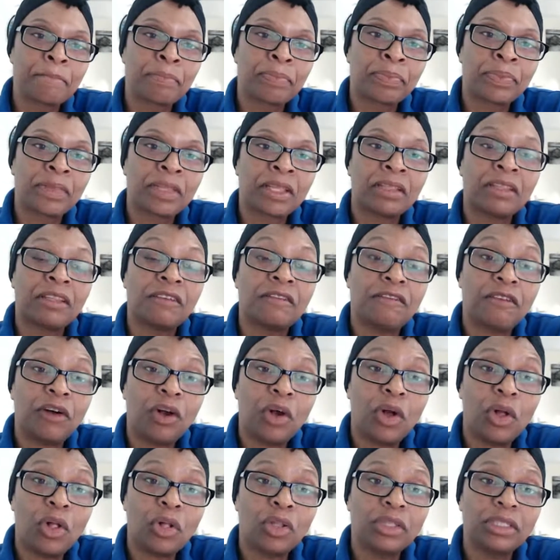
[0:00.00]
The
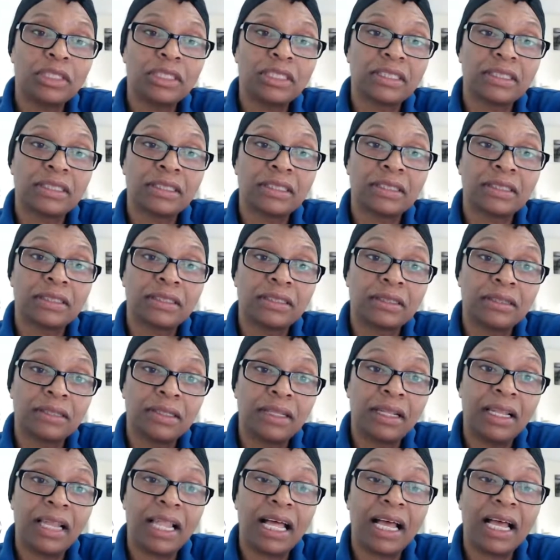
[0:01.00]
fault
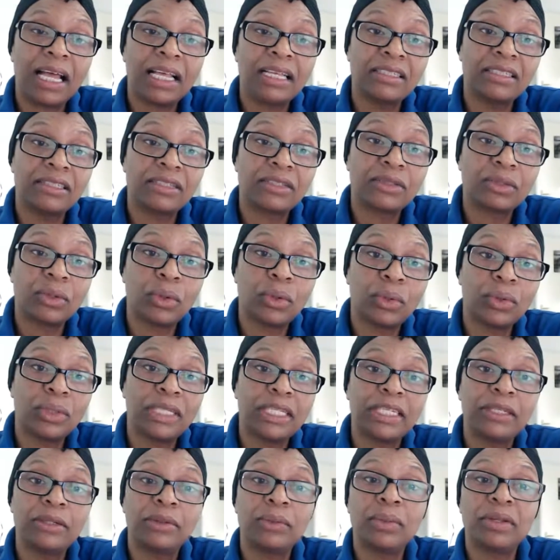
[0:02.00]
lies
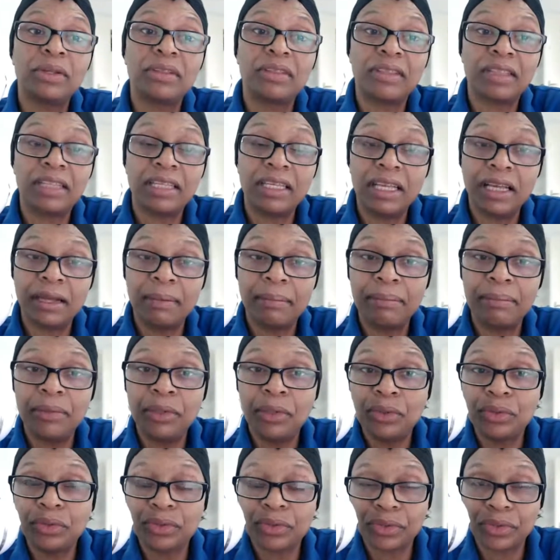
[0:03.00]
solely with the
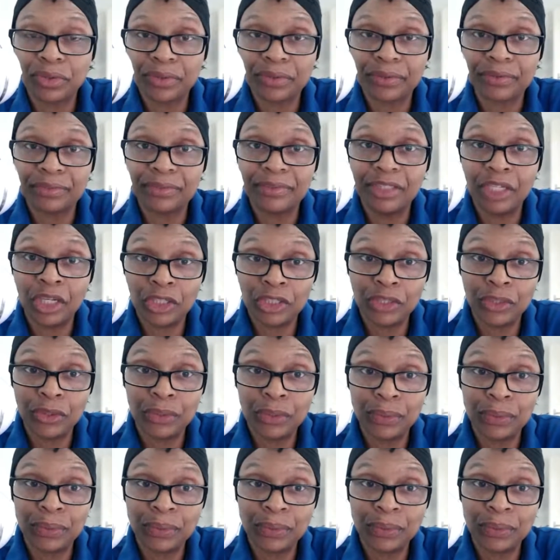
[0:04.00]
abuser, not you.